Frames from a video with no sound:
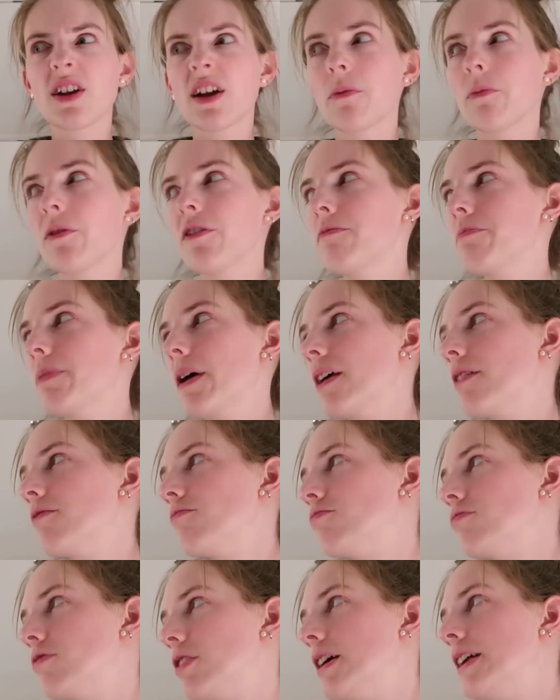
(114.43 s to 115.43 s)
And we've
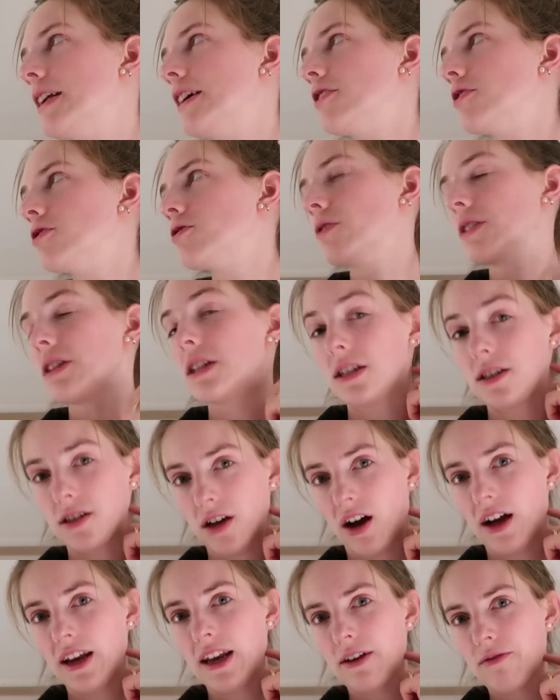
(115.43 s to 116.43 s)
really enjoyed the
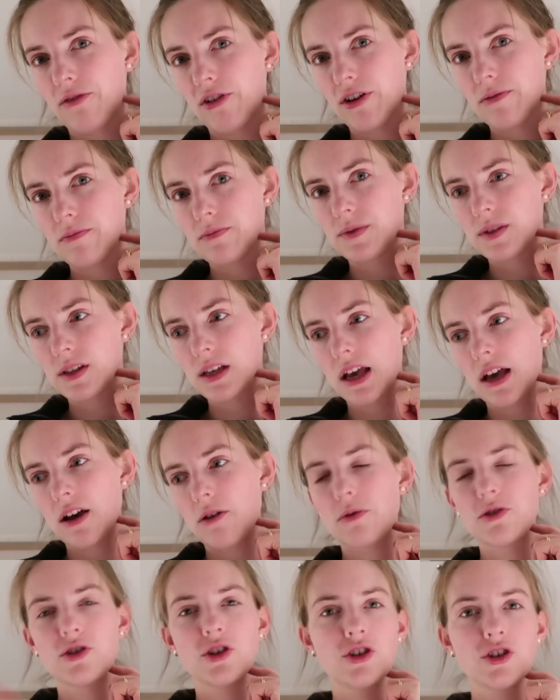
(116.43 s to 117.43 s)
dining rooms,
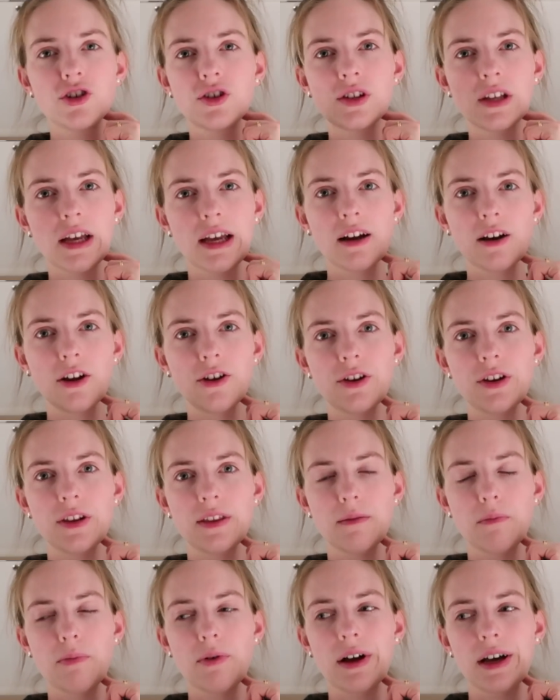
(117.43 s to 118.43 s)
which are just included in
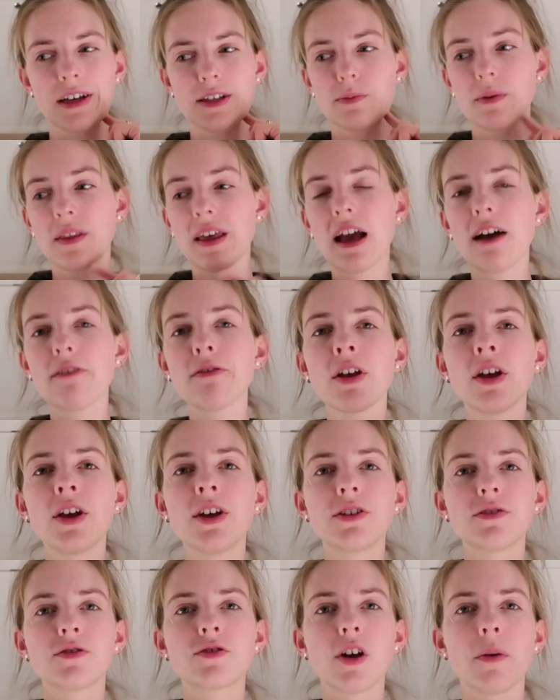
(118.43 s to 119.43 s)
the price, but they have
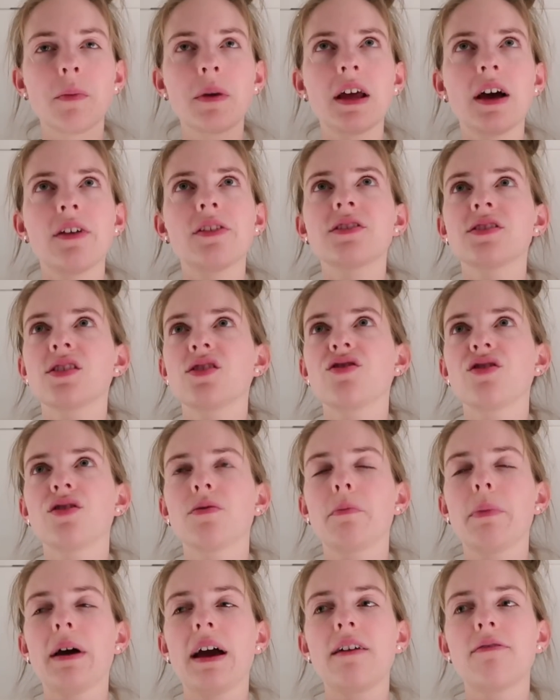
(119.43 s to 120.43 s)
so many others that you
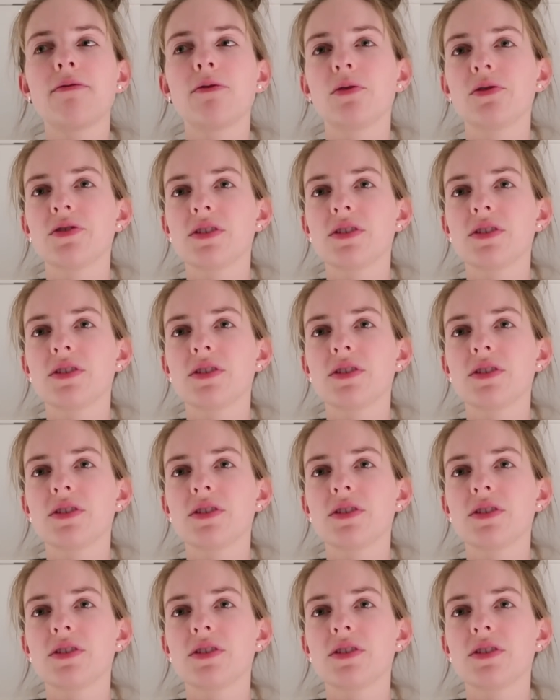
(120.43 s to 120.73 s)
can pay for.